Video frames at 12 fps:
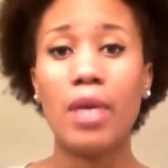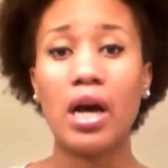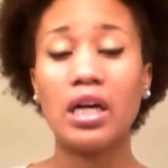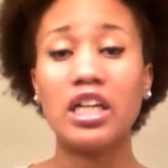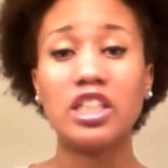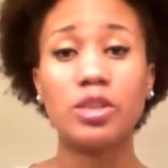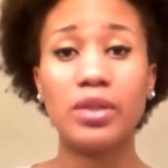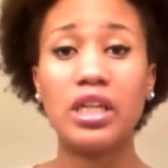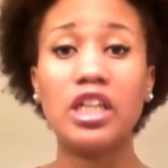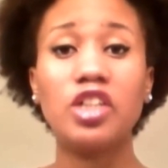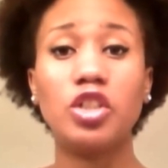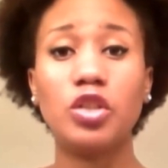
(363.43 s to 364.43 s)
My husband,
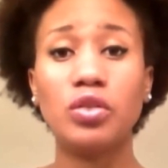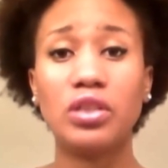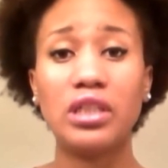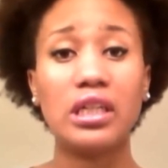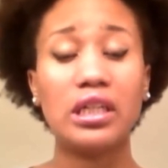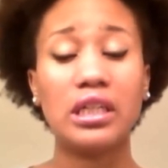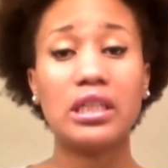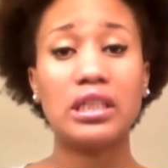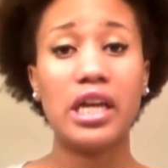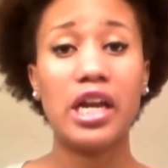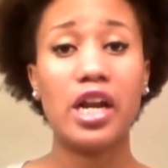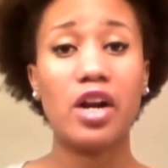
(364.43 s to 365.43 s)
he's used it and
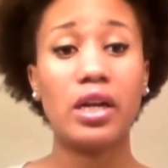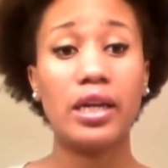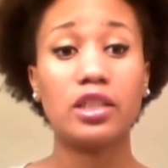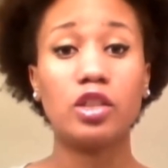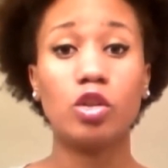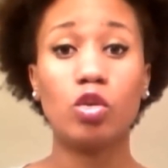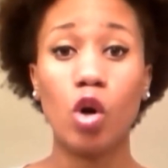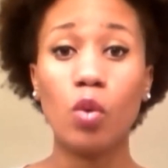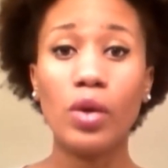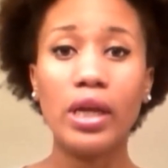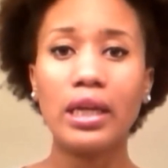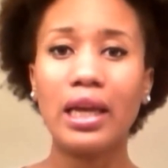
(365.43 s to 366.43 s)
his hair is
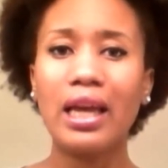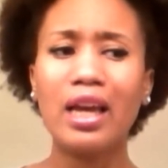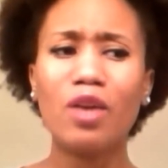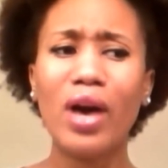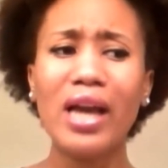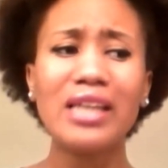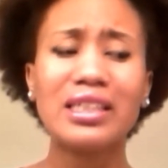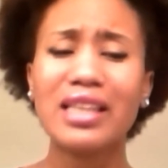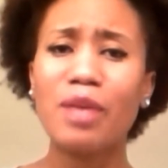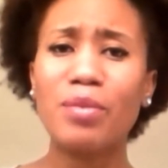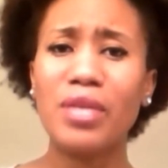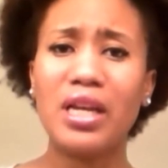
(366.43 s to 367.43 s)
growing. Why is it
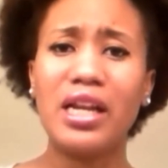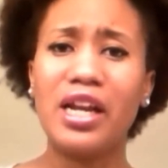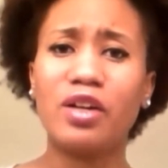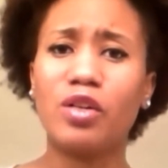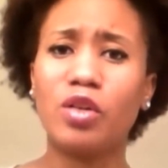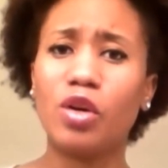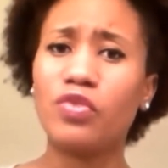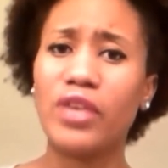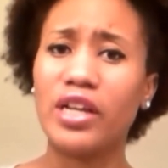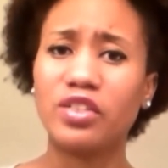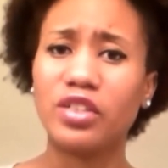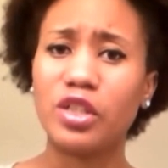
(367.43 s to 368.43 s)
that men's hair grow
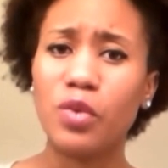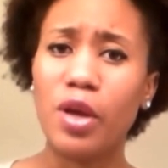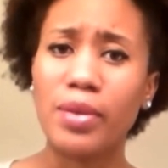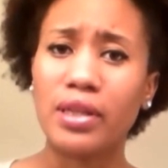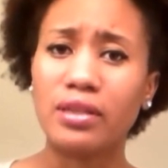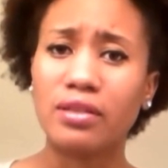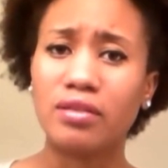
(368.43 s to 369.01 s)
faster than women?